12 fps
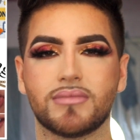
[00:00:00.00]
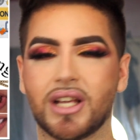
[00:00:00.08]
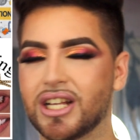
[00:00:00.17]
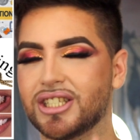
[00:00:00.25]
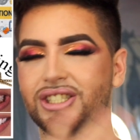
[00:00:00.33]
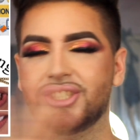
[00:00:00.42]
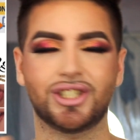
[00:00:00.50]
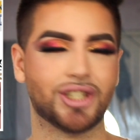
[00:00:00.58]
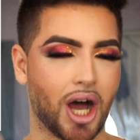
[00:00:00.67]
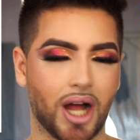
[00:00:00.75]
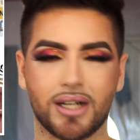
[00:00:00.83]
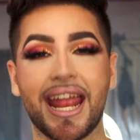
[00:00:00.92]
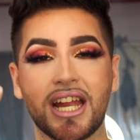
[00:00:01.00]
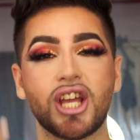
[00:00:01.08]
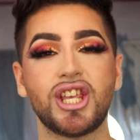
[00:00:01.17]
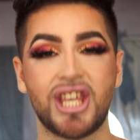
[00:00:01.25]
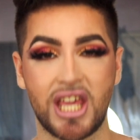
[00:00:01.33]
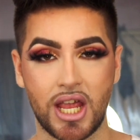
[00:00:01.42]
It's done. In a
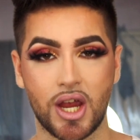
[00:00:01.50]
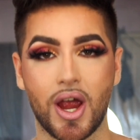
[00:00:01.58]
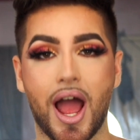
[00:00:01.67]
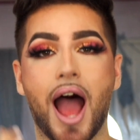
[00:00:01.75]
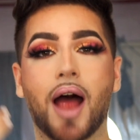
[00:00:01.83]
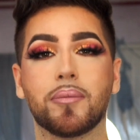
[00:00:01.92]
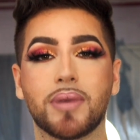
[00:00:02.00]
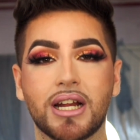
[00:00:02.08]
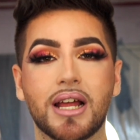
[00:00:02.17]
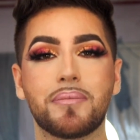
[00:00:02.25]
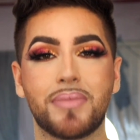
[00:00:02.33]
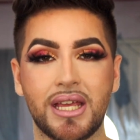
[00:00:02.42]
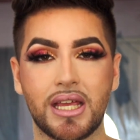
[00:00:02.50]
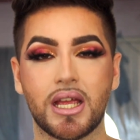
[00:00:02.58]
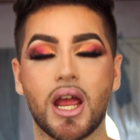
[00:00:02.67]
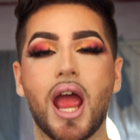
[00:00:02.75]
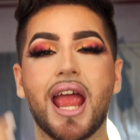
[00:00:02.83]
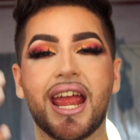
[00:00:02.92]
year, I'm gonna be
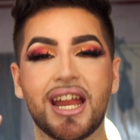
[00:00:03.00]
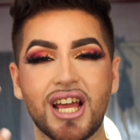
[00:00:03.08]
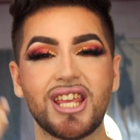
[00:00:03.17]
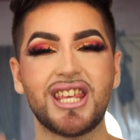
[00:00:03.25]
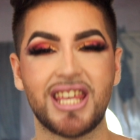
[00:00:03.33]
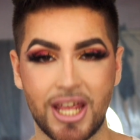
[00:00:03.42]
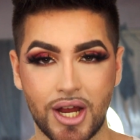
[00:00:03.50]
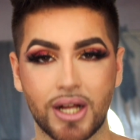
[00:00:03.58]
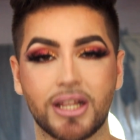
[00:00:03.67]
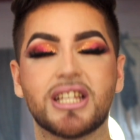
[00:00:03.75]
in a year,